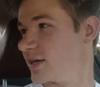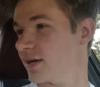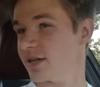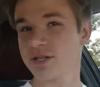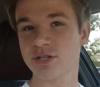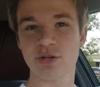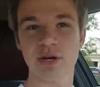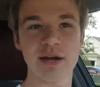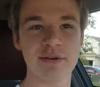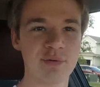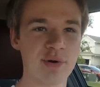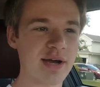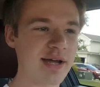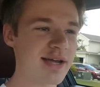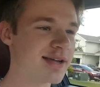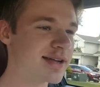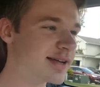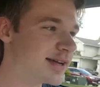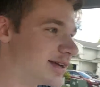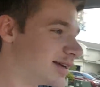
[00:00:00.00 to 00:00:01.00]
sitting in his
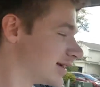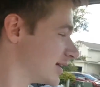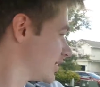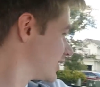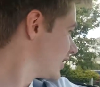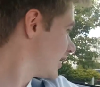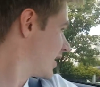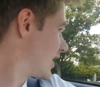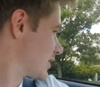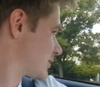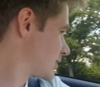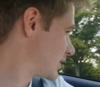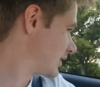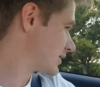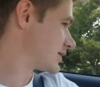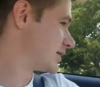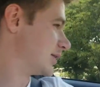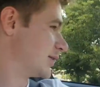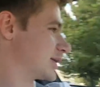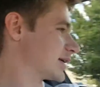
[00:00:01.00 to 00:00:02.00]
driveway. That's what
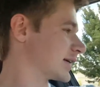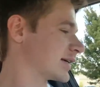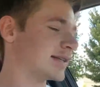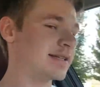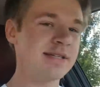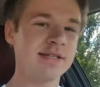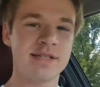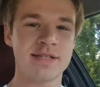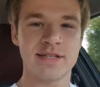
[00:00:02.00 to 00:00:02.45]
I was doing.